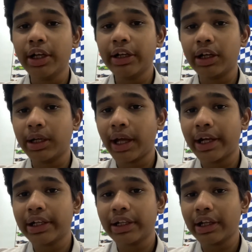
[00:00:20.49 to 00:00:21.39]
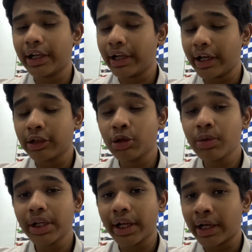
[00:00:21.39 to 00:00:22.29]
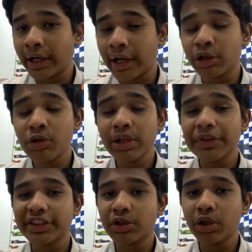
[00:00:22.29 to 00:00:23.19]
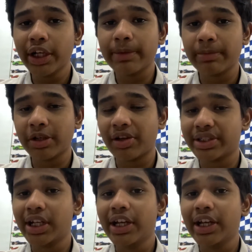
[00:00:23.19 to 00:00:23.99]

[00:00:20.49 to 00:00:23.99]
And no one ever scolded him because